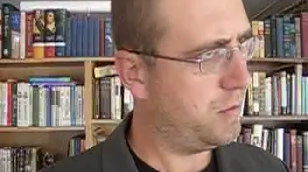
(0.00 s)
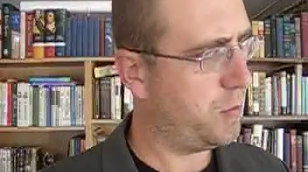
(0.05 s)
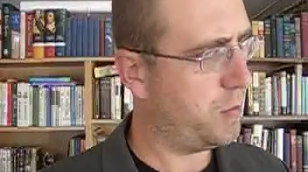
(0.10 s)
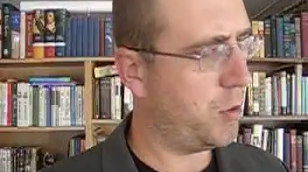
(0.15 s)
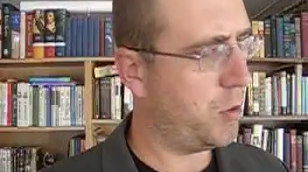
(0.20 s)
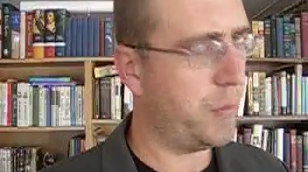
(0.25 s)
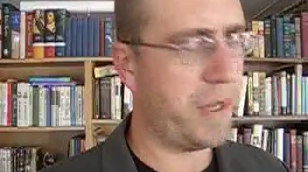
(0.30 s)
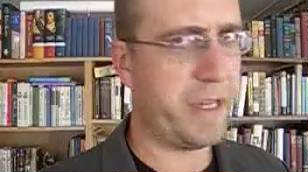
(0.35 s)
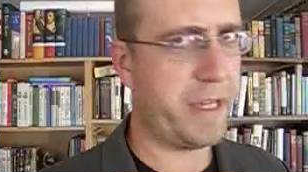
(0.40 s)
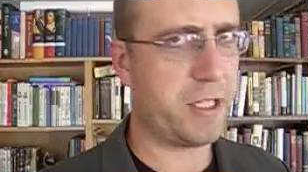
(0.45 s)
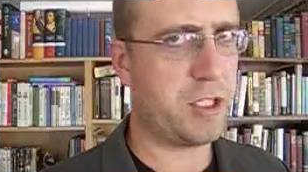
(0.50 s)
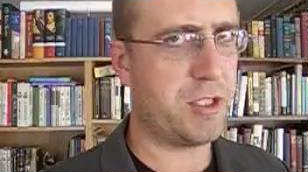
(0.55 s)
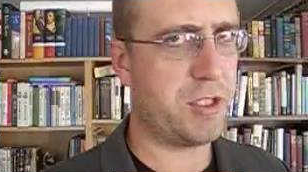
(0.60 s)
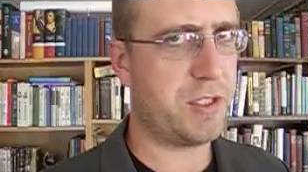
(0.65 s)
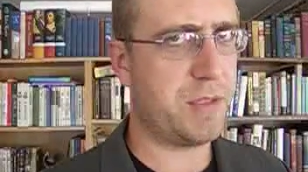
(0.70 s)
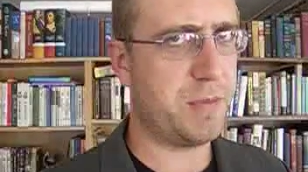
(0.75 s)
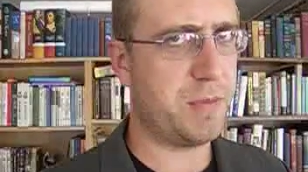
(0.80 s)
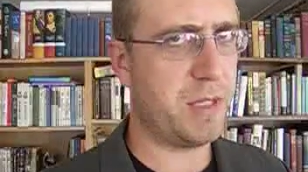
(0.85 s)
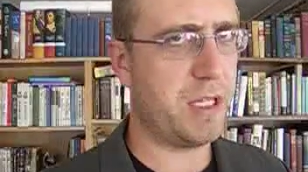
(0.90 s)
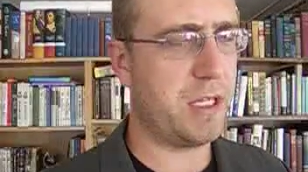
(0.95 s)
pull back
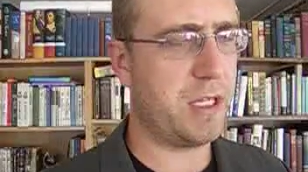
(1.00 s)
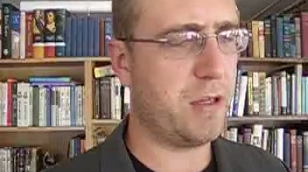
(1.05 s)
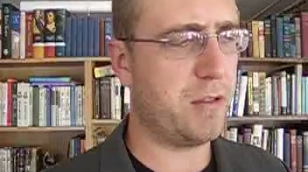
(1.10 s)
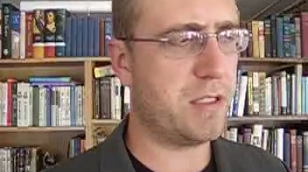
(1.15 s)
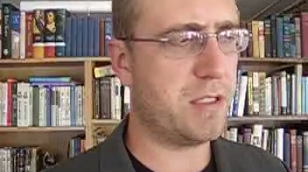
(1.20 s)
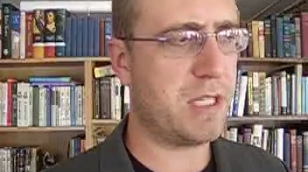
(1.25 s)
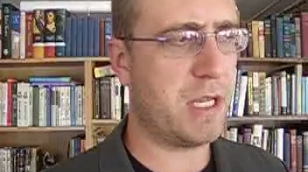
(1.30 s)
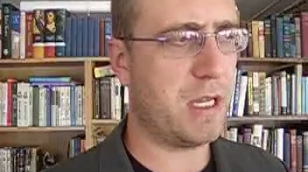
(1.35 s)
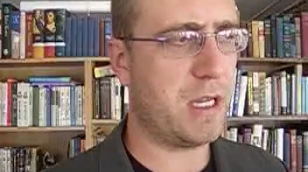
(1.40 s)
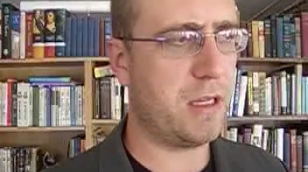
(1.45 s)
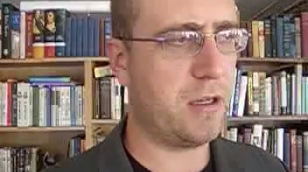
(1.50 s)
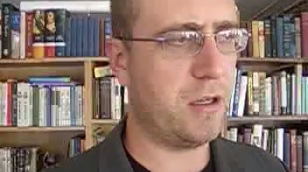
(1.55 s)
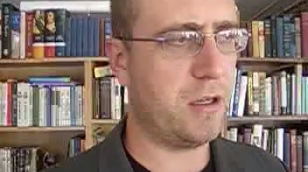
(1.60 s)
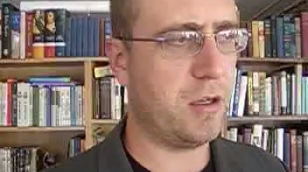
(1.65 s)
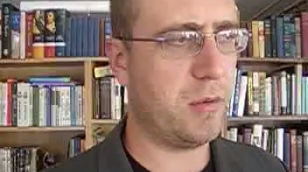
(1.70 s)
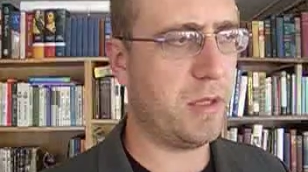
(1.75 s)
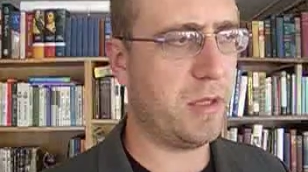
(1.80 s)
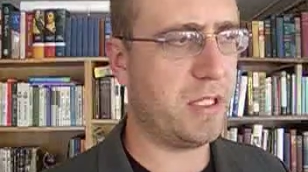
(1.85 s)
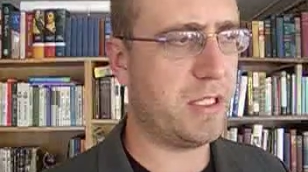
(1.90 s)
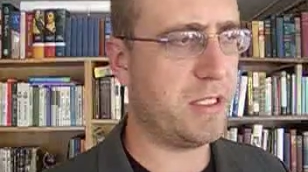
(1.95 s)
just a bit here and say, I don't
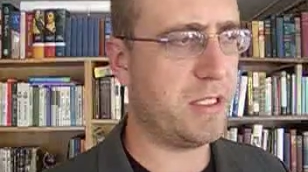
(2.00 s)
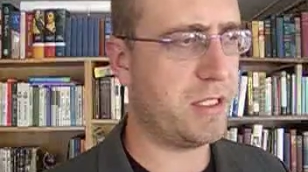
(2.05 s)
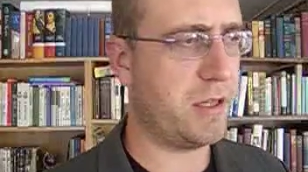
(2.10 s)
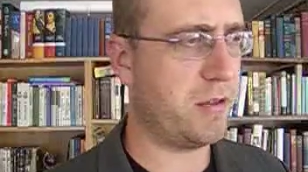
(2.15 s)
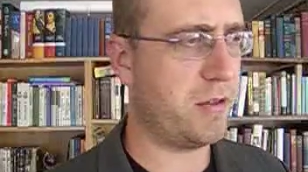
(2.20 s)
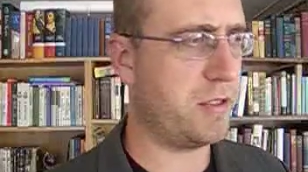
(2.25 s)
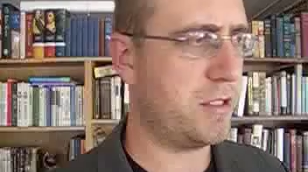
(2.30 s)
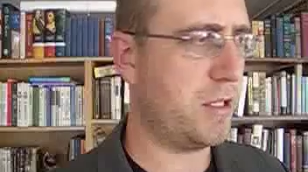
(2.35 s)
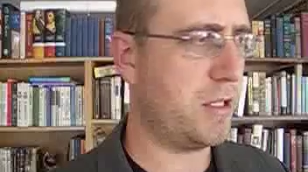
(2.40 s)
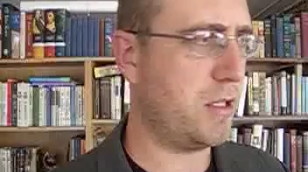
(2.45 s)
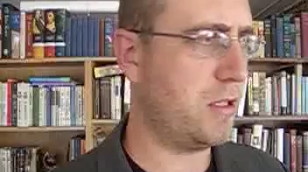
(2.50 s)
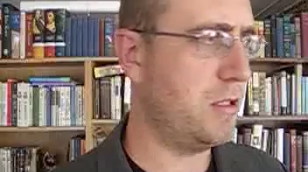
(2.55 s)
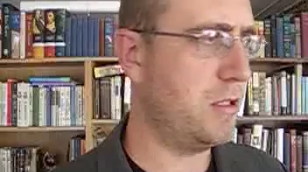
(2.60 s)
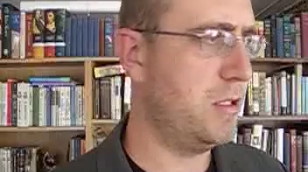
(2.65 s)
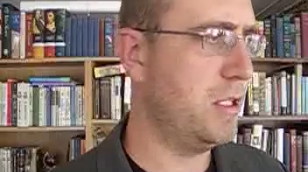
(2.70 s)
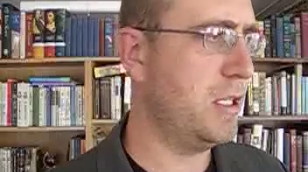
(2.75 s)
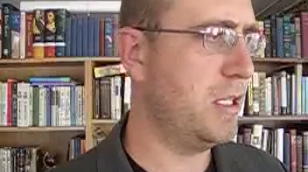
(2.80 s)
know about this, Aristotle.